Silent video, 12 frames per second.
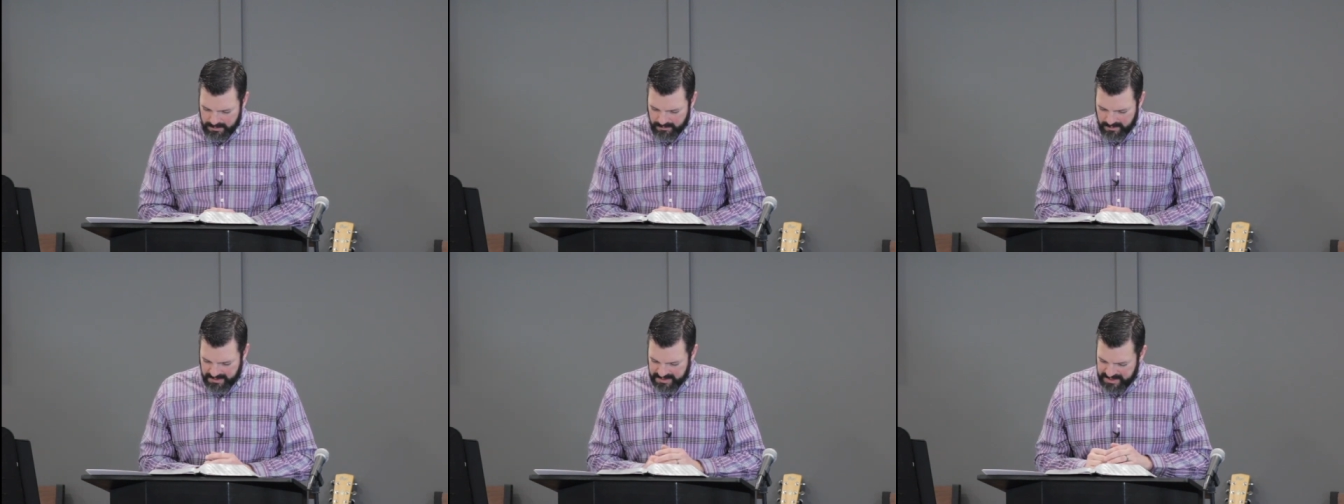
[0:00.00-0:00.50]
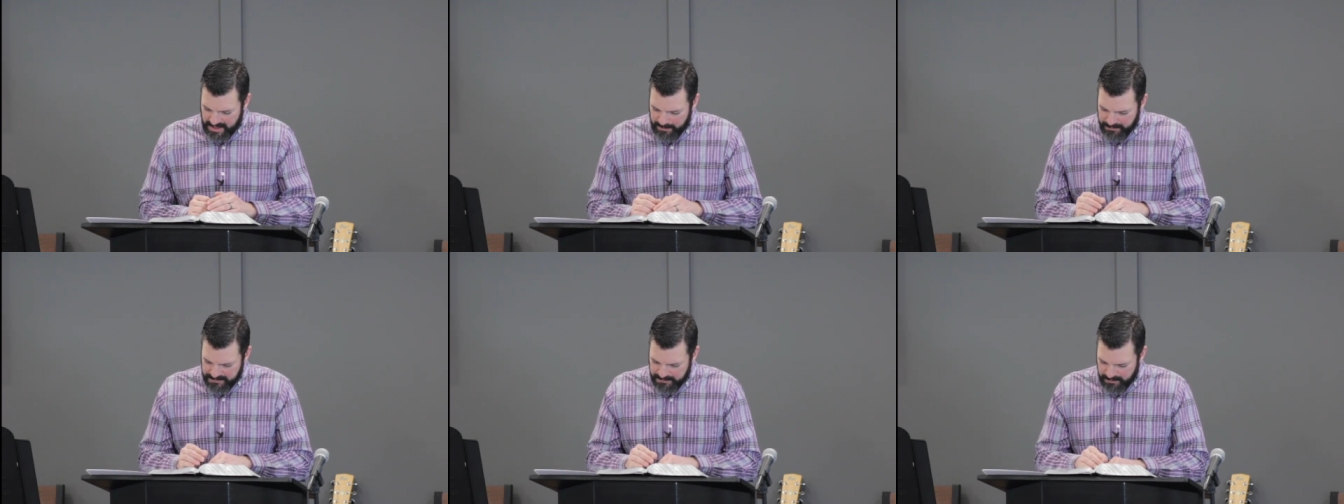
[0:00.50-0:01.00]
where the
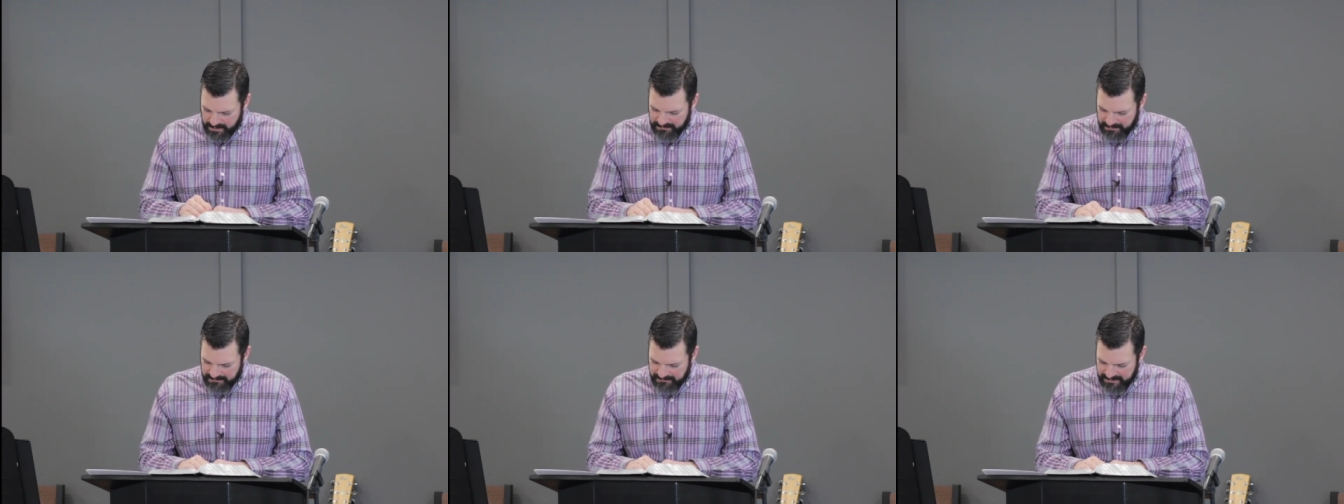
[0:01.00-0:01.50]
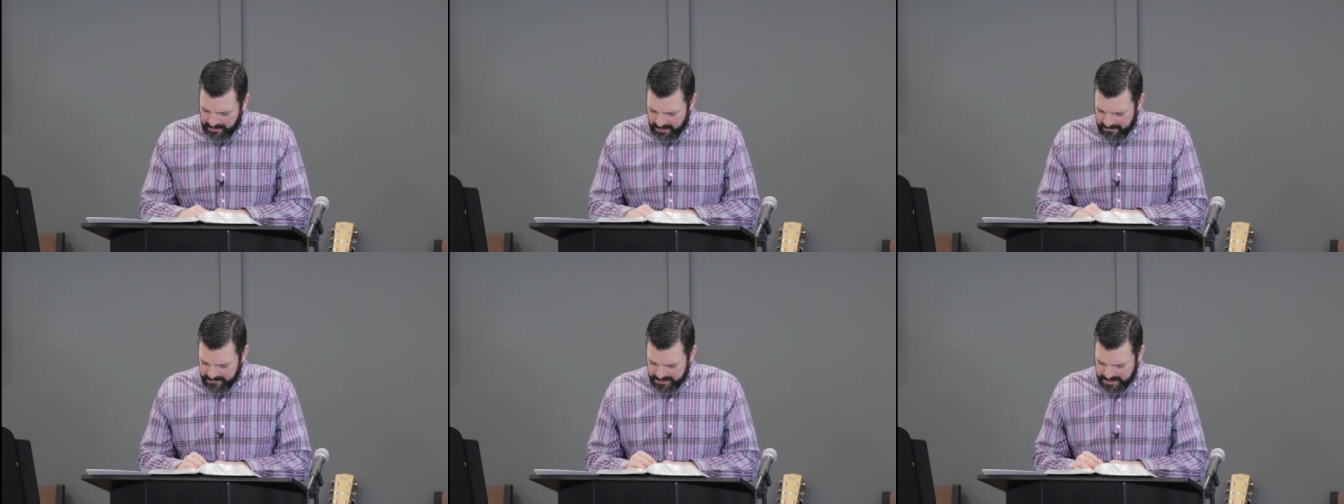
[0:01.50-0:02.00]
disciples were for fear
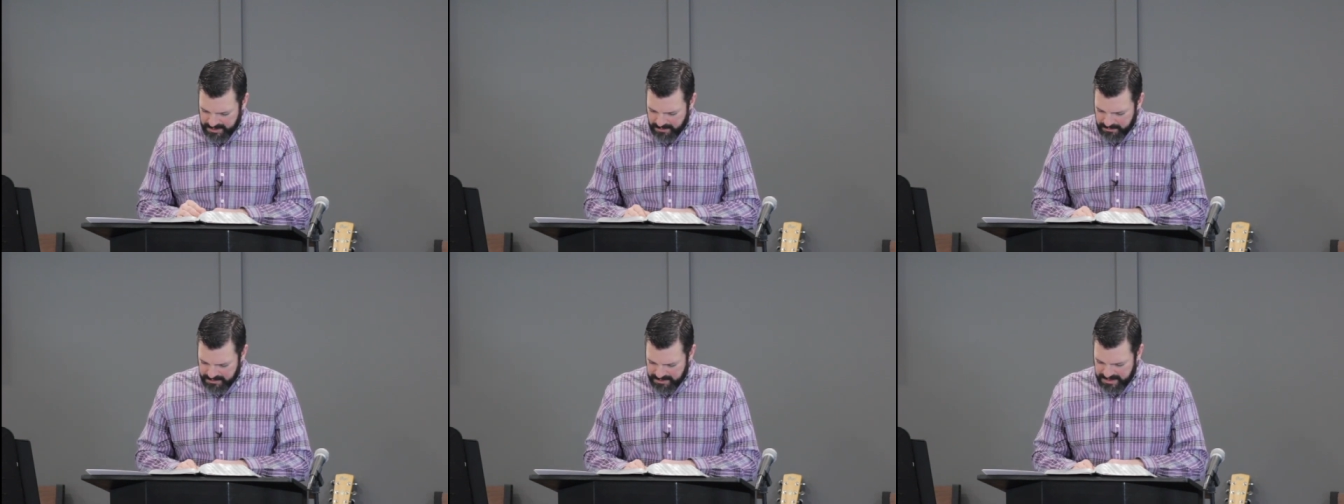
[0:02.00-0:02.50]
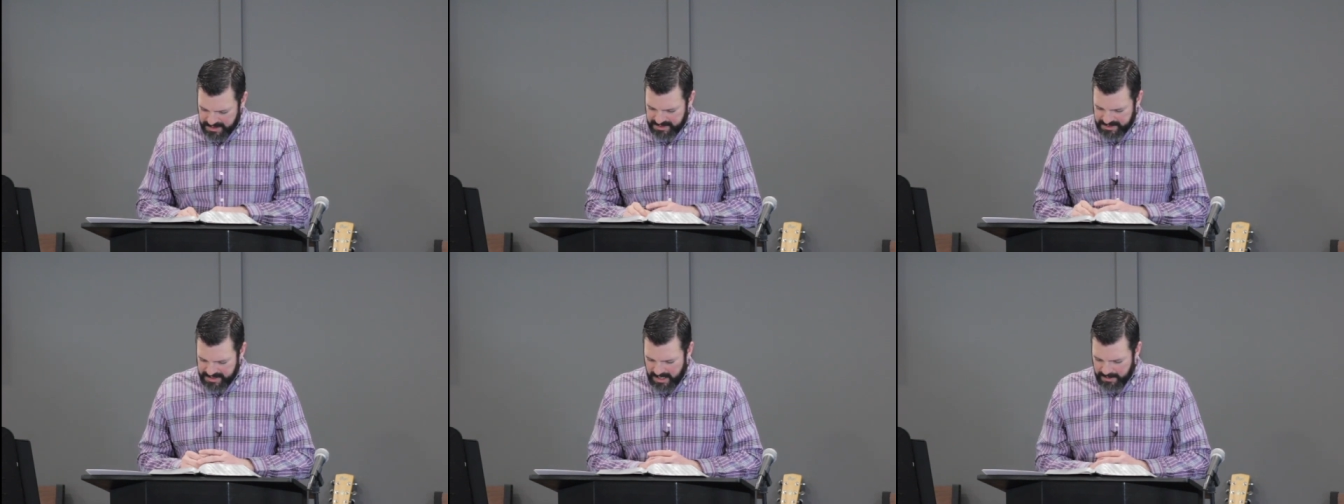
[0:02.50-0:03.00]
of the Jews,
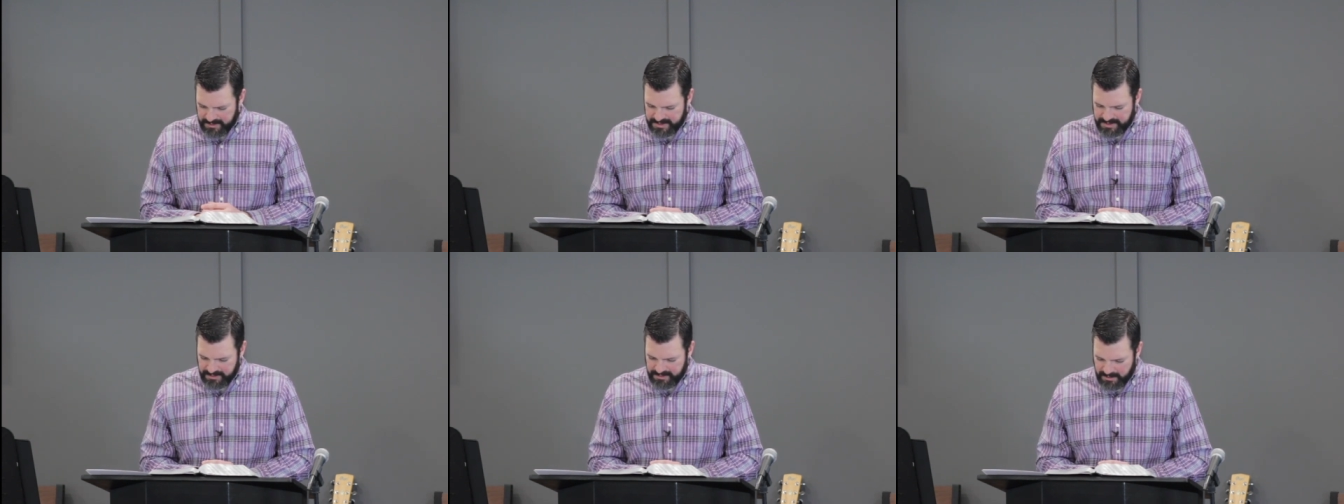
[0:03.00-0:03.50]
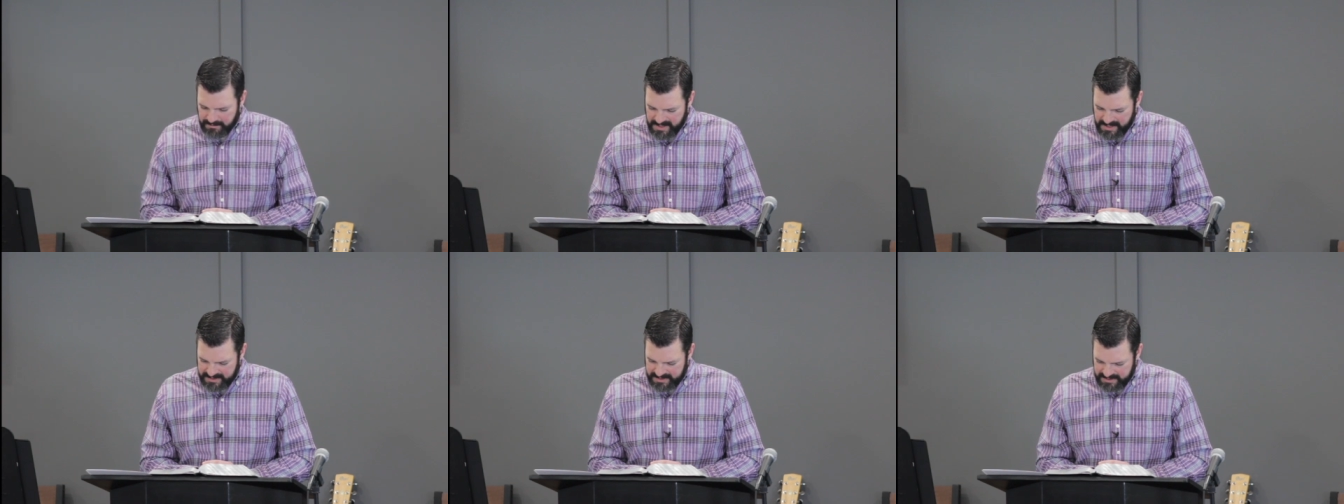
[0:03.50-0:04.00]
Jesus came and stood in their
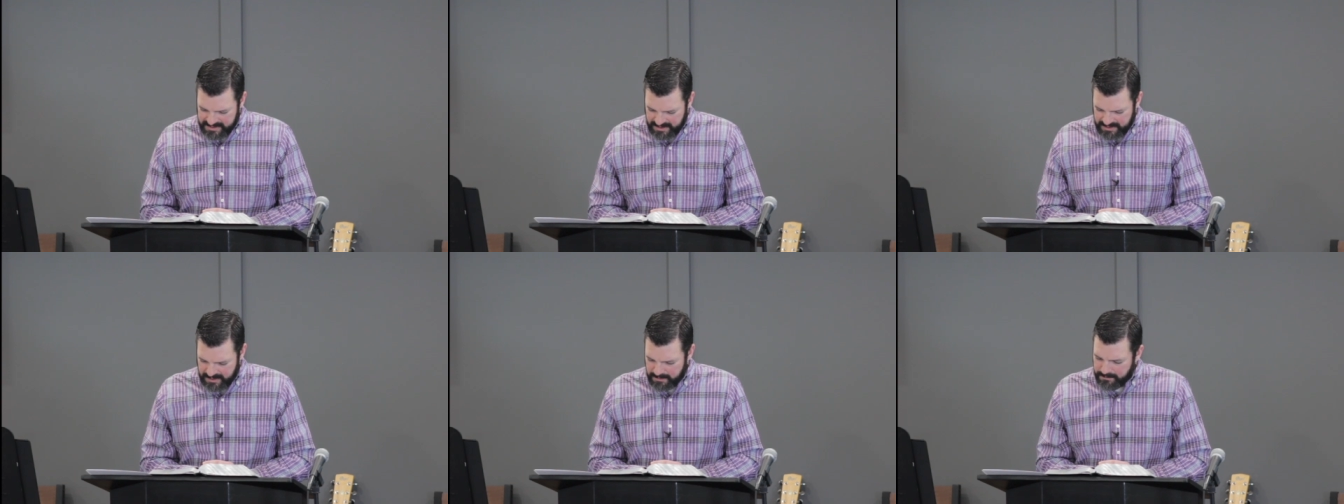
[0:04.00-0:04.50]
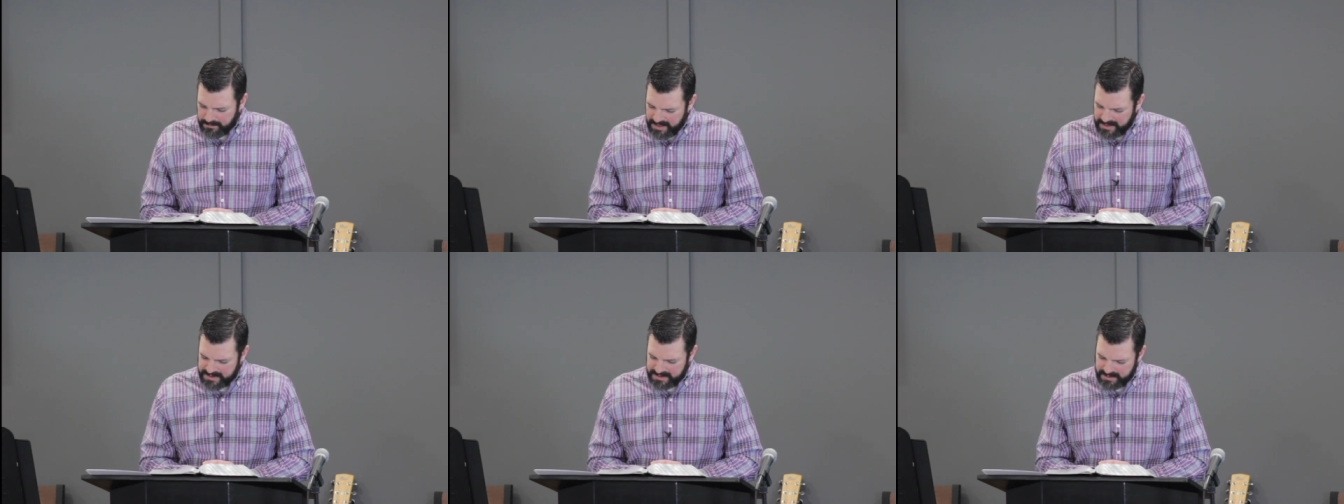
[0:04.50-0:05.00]
midst and said to them,
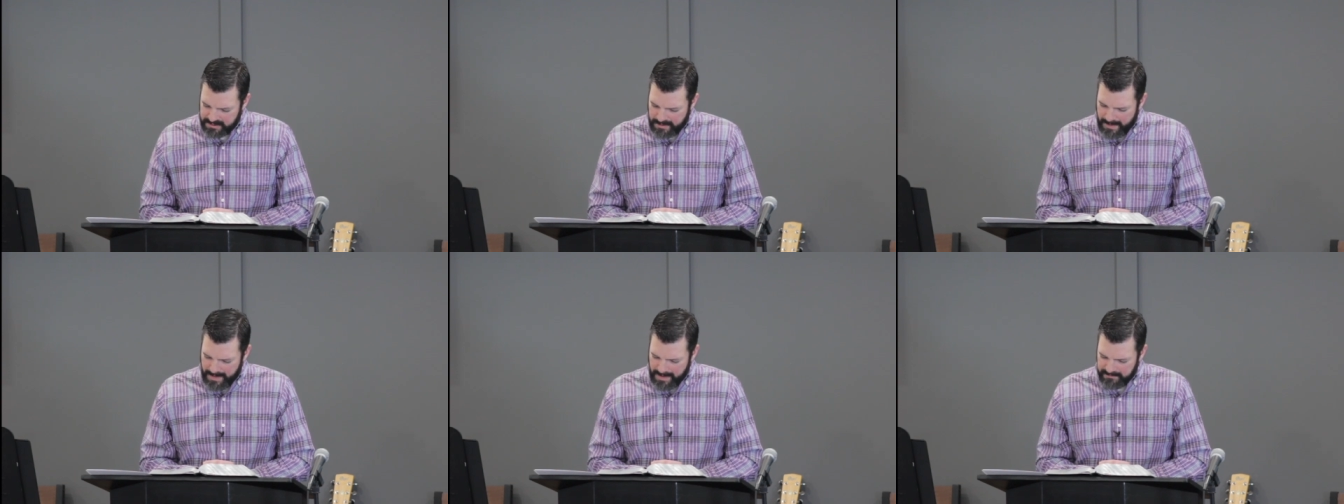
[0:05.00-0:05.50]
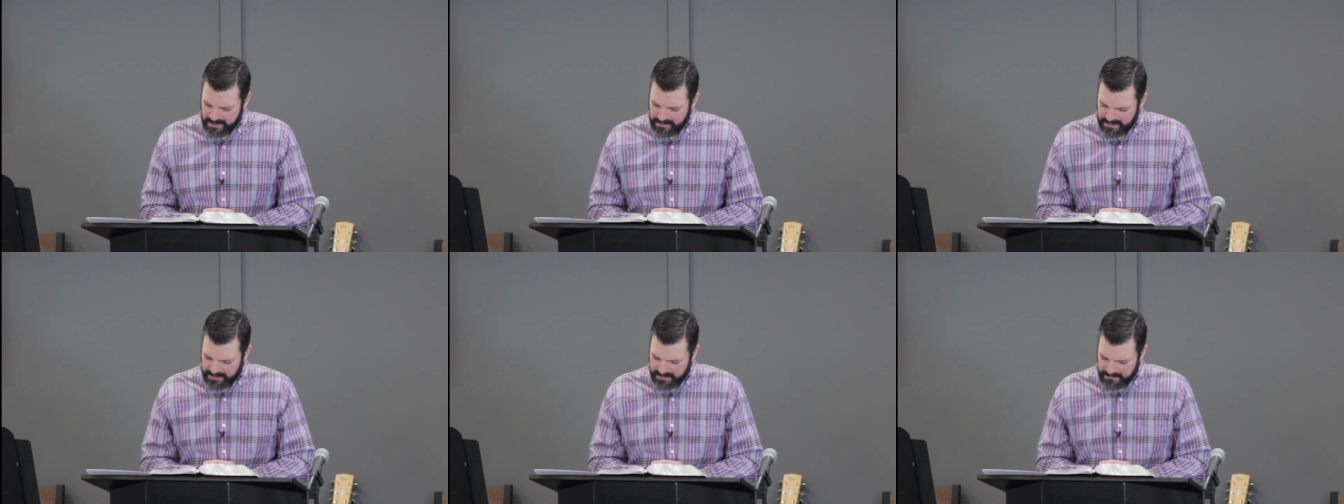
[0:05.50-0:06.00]
Peace be
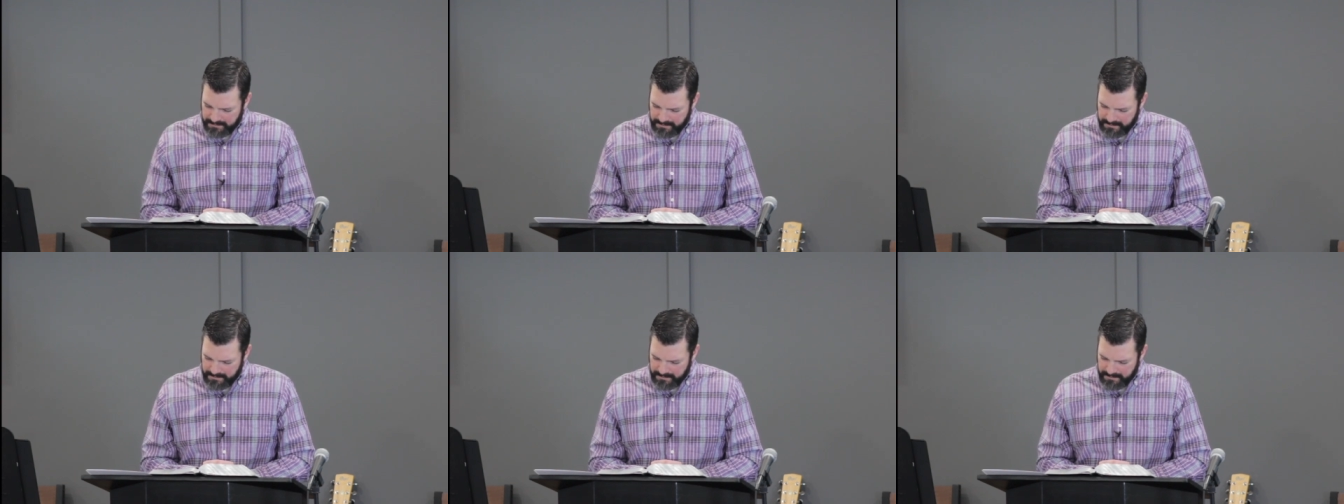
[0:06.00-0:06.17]
with you.